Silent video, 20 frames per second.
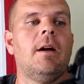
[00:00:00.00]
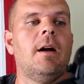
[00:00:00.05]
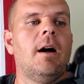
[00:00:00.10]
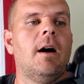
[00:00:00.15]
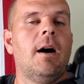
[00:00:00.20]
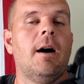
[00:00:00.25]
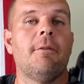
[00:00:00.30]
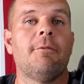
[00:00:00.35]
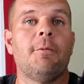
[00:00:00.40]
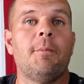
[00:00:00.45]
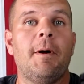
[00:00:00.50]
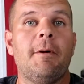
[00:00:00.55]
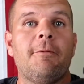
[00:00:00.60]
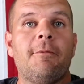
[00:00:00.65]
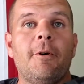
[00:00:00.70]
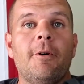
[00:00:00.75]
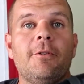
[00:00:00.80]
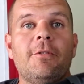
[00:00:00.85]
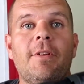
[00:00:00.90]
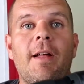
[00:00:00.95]
Uh, for my
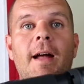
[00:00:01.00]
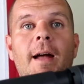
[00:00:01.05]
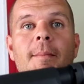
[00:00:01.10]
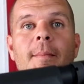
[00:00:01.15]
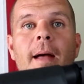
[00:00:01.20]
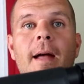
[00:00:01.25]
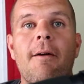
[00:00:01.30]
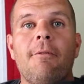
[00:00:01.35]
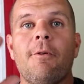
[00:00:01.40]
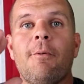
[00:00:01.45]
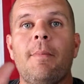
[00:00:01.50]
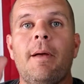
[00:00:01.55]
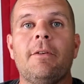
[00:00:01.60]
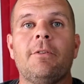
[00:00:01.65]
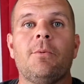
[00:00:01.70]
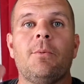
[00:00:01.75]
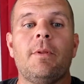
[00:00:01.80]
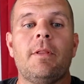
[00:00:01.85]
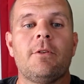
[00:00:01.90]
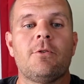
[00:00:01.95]
first time ever
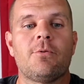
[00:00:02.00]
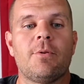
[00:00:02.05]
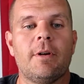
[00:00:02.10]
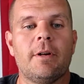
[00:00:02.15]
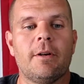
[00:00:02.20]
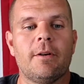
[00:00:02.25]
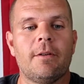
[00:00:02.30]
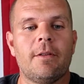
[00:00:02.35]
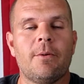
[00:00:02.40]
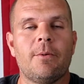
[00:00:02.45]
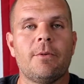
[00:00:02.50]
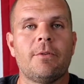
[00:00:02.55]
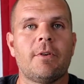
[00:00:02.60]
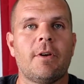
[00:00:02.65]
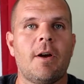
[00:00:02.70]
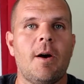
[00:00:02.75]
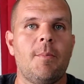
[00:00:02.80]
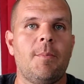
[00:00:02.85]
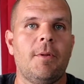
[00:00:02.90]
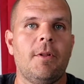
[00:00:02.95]
messing with the trigger, there was a
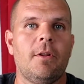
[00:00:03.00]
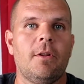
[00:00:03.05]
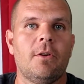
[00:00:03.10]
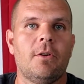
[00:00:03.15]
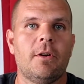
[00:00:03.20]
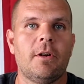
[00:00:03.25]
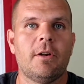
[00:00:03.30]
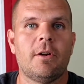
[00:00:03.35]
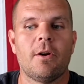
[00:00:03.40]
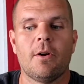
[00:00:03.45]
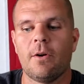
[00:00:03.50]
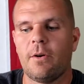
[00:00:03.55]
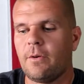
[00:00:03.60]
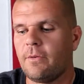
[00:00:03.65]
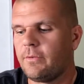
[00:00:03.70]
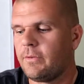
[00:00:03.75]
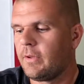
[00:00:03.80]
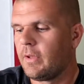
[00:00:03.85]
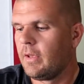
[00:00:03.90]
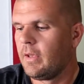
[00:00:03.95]
couple of learning
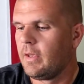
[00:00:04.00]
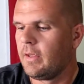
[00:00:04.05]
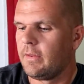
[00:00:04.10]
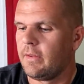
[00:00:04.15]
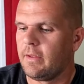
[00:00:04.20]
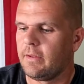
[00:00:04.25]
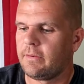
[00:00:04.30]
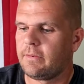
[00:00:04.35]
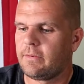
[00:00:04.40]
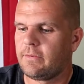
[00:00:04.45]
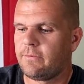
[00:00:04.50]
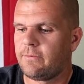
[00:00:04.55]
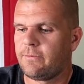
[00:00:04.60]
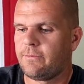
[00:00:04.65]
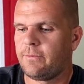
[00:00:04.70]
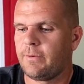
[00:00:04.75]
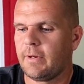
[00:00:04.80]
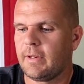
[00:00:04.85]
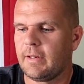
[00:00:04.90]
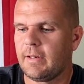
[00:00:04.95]
curves this
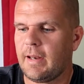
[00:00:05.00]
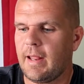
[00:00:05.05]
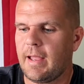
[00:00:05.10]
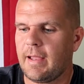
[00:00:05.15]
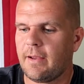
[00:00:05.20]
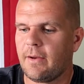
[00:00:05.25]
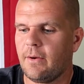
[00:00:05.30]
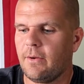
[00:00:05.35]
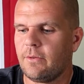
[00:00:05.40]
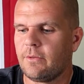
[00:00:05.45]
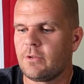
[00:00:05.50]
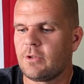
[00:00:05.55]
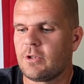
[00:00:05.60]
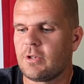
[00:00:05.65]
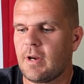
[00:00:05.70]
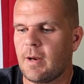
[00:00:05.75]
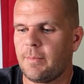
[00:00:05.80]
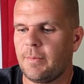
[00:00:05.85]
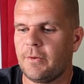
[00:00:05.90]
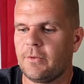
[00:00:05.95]
freaking daggone
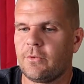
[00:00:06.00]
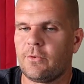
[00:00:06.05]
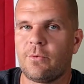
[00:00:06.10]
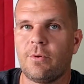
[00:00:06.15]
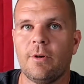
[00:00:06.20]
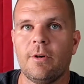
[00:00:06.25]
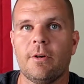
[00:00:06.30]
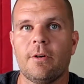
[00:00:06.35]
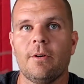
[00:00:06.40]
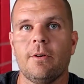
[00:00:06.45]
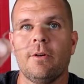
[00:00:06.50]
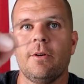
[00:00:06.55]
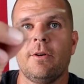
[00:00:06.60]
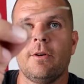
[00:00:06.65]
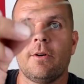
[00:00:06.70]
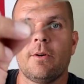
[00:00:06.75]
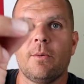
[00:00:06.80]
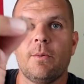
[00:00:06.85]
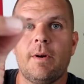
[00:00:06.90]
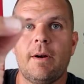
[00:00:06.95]
shepherd's crook or
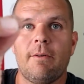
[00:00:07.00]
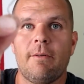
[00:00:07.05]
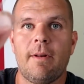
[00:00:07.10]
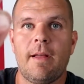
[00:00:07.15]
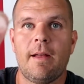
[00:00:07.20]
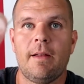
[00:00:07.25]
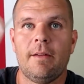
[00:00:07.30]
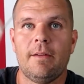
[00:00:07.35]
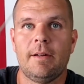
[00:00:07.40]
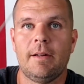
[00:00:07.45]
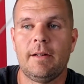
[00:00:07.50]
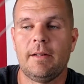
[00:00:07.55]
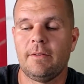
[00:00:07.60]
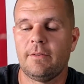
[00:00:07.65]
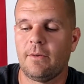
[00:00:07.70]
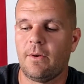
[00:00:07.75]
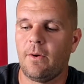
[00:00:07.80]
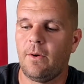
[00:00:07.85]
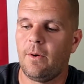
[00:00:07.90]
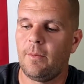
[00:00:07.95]
hook or whatever the hell it
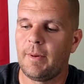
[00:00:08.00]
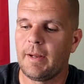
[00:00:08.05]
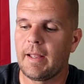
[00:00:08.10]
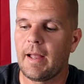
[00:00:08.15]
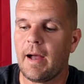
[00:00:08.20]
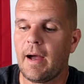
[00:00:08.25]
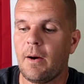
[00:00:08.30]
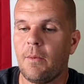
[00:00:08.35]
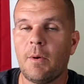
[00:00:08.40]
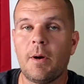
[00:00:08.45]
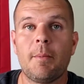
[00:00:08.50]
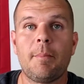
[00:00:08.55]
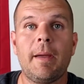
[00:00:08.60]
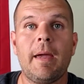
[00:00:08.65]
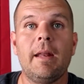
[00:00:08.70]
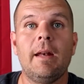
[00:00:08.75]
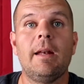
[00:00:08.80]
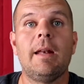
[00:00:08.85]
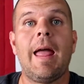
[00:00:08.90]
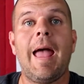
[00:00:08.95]
is. Oh my god, what a
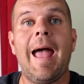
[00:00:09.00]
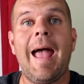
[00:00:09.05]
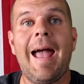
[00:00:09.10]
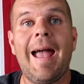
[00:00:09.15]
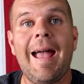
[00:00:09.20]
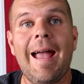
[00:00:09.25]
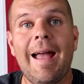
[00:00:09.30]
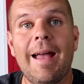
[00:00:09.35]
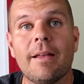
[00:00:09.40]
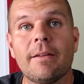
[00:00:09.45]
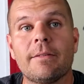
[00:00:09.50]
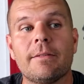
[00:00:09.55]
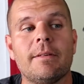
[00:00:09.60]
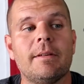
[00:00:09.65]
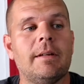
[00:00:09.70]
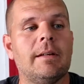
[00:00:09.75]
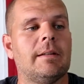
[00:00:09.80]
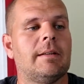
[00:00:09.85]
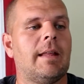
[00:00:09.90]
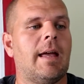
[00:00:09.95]
pain in the ass to
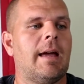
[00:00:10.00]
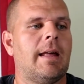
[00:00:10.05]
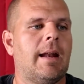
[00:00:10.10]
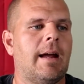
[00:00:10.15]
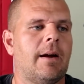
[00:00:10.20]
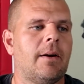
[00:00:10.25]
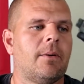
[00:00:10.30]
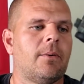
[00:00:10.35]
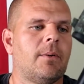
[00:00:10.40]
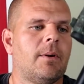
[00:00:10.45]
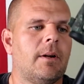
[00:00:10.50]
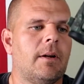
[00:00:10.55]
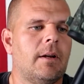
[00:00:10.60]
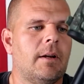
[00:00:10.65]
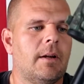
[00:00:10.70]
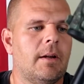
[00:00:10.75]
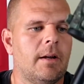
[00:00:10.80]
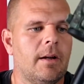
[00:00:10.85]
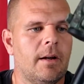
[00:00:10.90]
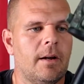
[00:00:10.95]
get that out.
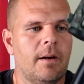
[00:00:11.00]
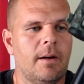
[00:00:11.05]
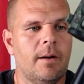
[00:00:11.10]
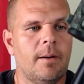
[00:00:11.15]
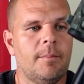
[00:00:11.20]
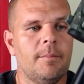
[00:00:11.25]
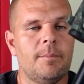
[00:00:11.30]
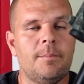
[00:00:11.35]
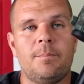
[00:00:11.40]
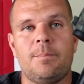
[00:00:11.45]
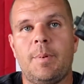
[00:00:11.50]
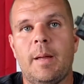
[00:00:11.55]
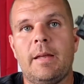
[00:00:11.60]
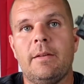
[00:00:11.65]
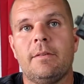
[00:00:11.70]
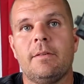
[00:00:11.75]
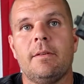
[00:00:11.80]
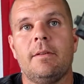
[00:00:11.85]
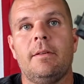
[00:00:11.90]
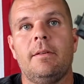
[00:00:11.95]
Um,
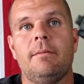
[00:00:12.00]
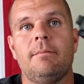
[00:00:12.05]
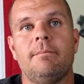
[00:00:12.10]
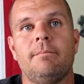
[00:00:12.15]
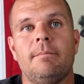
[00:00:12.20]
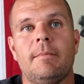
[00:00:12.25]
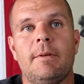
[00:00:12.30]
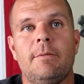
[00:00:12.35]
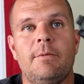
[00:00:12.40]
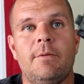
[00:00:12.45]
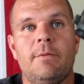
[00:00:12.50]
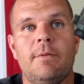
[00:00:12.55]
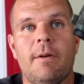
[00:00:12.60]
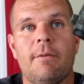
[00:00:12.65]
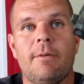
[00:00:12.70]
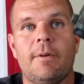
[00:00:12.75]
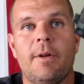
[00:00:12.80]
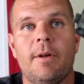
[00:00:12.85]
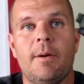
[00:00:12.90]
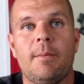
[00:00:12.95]
basically, if you've
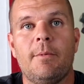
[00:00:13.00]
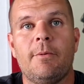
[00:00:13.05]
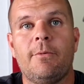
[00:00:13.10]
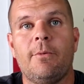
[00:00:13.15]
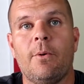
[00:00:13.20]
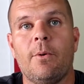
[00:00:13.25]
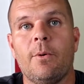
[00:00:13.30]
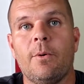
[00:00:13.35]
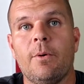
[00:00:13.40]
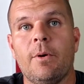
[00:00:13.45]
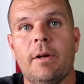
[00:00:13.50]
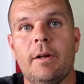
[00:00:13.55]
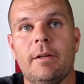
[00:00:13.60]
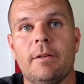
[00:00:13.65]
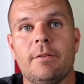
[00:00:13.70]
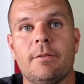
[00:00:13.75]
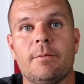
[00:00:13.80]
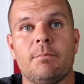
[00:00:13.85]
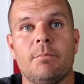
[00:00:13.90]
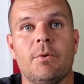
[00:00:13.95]
never done it before,
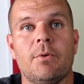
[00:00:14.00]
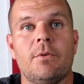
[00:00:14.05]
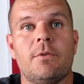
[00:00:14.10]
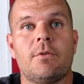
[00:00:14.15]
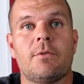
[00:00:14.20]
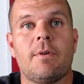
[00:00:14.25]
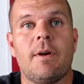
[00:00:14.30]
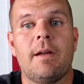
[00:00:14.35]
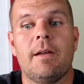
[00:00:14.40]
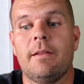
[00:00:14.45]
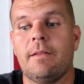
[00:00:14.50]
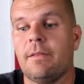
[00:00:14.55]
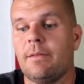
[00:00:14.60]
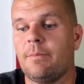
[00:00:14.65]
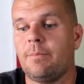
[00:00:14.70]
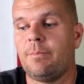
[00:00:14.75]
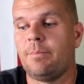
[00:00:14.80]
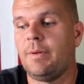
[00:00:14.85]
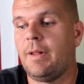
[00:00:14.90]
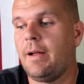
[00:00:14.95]
it's brute strength,
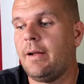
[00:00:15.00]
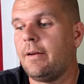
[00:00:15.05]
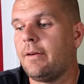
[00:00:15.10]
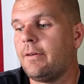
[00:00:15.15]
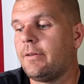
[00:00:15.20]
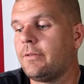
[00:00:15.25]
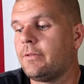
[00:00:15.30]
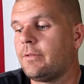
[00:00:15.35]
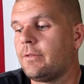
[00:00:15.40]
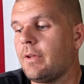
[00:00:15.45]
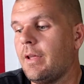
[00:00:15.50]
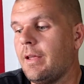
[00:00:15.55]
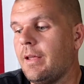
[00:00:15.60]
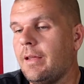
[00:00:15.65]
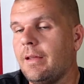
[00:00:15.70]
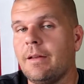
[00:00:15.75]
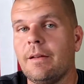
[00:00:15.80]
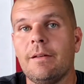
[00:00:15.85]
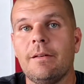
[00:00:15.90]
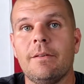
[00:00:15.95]
pliers,
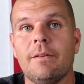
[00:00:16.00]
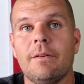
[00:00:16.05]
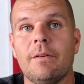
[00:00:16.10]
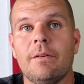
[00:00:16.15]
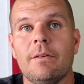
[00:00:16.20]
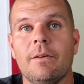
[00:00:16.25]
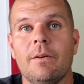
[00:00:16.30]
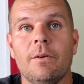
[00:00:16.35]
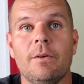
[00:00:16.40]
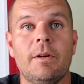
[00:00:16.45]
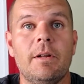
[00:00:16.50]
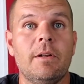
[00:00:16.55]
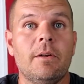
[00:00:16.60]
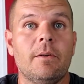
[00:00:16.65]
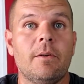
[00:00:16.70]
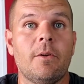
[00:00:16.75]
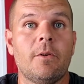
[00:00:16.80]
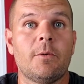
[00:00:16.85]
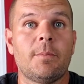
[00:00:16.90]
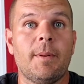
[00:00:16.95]
and or needle
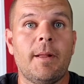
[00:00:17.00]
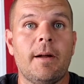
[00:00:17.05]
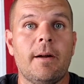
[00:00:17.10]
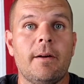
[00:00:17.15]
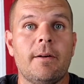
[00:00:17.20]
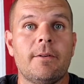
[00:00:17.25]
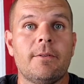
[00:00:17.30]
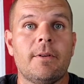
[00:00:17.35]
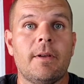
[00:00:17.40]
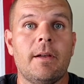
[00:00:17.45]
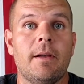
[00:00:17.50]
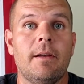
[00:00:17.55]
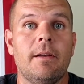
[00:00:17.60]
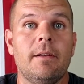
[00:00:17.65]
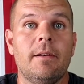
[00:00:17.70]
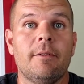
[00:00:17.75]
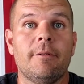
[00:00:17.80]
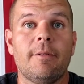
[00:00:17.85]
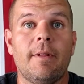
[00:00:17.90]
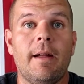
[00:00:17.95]
nose pliers
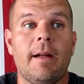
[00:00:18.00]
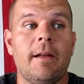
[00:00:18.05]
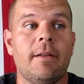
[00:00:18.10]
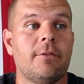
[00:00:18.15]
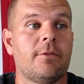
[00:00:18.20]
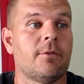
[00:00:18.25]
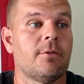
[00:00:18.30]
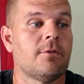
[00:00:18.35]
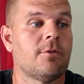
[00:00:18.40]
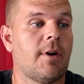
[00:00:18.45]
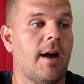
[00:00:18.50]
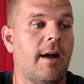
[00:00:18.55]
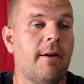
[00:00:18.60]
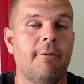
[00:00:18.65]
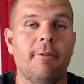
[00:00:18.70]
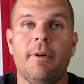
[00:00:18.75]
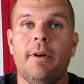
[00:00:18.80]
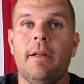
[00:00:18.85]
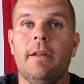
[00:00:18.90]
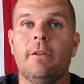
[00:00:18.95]
and a flathead
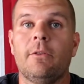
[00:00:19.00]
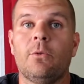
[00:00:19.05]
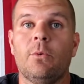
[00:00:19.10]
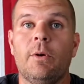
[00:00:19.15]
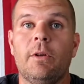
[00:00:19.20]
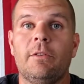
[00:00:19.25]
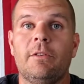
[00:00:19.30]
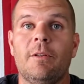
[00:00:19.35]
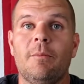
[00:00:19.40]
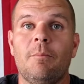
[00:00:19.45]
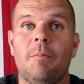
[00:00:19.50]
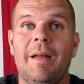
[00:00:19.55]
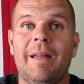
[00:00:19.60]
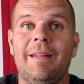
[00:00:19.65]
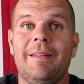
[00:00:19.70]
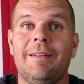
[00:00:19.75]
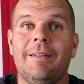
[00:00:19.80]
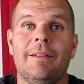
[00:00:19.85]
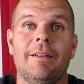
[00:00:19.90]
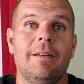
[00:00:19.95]
screwdriver and twist and
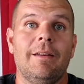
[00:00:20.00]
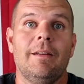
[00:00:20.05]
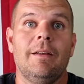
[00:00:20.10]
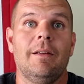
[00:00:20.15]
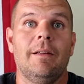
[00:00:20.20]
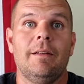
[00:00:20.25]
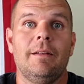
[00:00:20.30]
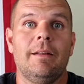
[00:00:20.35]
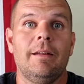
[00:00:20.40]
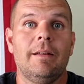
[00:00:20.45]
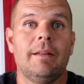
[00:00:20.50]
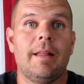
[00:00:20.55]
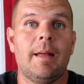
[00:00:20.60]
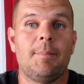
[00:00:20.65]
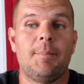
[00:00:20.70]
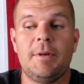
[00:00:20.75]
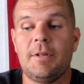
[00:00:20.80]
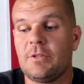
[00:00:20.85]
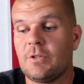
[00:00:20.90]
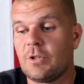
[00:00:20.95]
bend to get
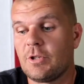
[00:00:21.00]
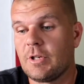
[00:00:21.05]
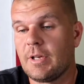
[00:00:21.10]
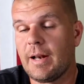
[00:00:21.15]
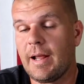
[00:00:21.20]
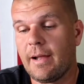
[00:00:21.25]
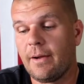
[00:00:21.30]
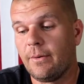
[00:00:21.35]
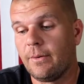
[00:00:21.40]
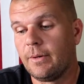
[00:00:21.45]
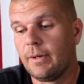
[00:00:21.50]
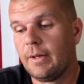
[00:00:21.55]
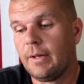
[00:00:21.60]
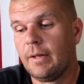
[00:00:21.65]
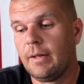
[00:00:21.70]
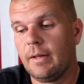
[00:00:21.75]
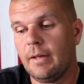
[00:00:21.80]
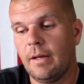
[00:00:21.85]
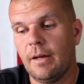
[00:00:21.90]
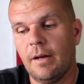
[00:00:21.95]
that piece of shit out.
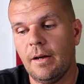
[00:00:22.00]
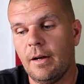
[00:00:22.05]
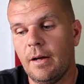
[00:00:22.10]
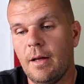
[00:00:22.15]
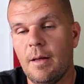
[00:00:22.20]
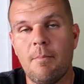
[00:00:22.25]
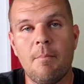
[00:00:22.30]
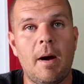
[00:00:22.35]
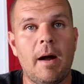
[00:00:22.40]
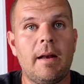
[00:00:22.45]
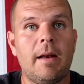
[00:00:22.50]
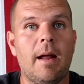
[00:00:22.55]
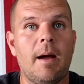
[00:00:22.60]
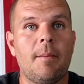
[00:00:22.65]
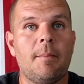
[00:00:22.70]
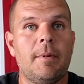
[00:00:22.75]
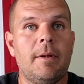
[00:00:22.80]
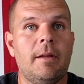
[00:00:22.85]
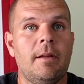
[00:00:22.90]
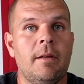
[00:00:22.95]
Uh, it might
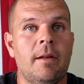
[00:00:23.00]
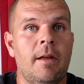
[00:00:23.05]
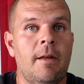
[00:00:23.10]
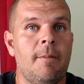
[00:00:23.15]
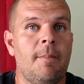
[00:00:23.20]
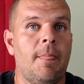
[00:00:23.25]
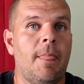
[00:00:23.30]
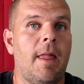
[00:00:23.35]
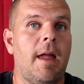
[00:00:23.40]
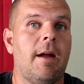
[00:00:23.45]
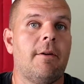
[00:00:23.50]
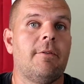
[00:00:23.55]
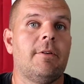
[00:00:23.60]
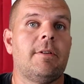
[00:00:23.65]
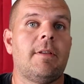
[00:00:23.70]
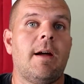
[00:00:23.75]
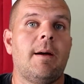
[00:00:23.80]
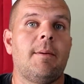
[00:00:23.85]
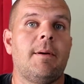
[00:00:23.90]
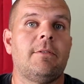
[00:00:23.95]
not be, every
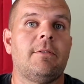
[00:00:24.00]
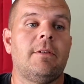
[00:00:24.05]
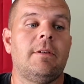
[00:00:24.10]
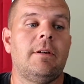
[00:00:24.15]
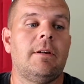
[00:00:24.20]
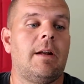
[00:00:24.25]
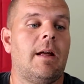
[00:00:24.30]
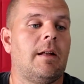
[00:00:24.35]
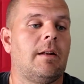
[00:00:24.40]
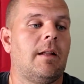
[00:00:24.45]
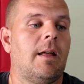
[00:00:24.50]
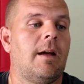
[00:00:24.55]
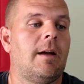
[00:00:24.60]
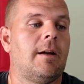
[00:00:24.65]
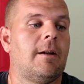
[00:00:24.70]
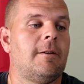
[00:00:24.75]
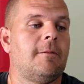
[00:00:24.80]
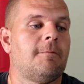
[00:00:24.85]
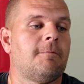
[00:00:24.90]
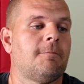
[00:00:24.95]
time I've seen it
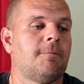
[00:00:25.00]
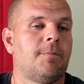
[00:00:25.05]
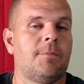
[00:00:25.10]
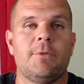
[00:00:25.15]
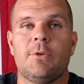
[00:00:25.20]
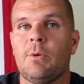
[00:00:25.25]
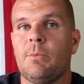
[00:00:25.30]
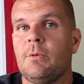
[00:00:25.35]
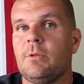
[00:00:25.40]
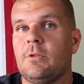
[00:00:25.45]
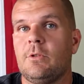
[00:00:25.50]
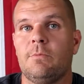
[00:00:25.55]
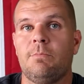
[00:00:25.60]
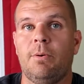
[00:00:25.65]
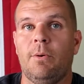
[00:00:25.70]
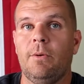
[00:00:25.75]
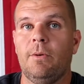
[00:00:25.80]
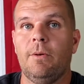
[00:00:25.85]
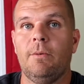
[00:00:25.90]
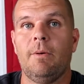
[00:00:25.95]
online, someone's just
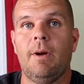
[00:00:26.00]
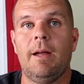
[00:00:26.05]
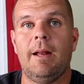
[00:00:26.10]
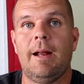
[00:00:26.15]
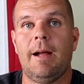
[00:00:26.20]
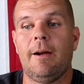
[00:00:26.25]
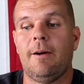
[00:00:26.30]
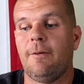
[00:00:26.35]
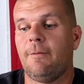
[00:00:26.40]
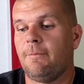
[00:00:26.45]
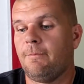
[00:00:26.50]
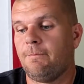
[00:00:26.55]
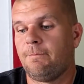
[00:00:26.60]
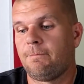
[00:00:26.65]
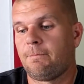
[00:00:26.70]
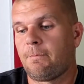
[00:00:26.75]
pulled it right out.